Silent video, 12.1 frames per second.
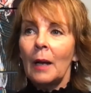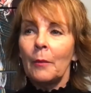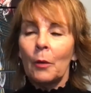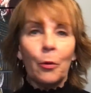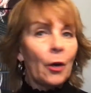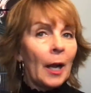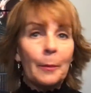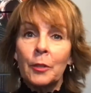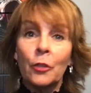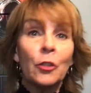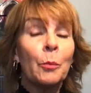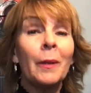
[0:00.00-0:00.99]
Perhaps
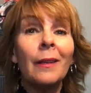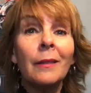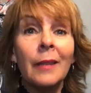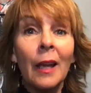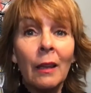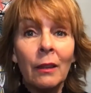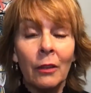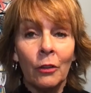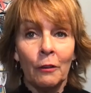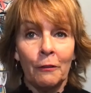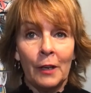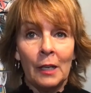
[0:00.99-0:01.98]
there's been a death in their
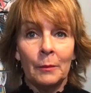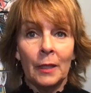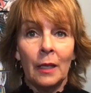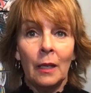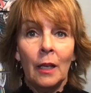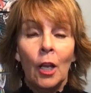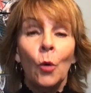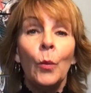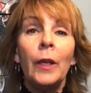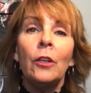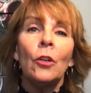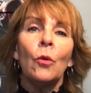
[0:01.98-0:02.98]
family. We
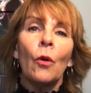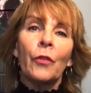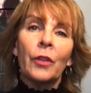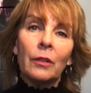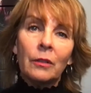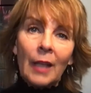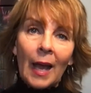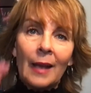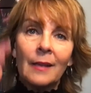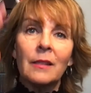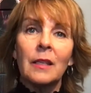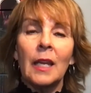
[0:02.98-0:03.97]
know over the
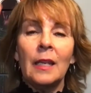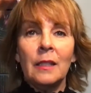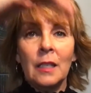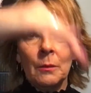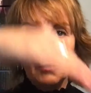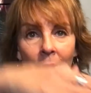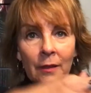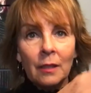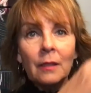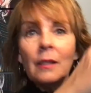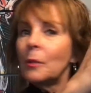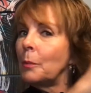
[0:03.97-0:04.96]
last 18 months, this
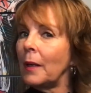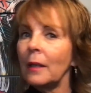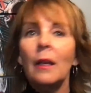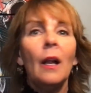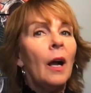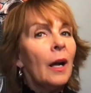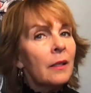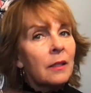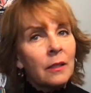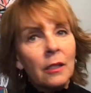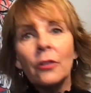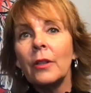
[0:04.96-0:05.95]
has been a
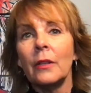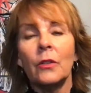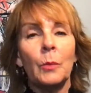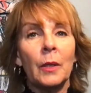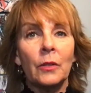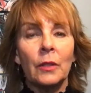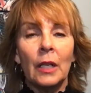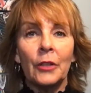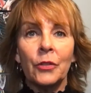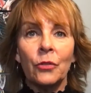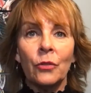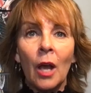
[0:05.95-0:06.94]
serious mental health
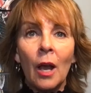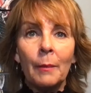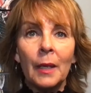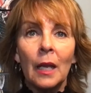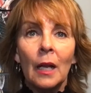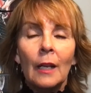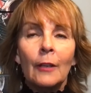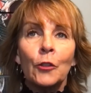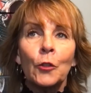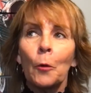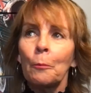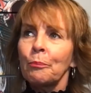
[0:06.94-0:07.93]
tsunami.
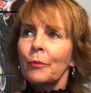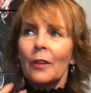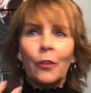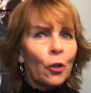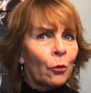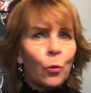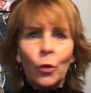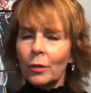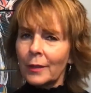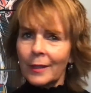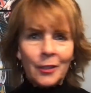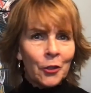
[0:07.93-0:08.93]
So the world
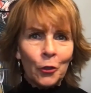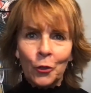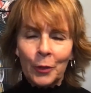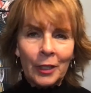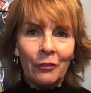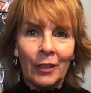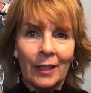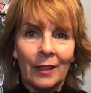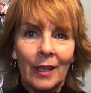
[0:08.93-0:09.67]
is still grieving.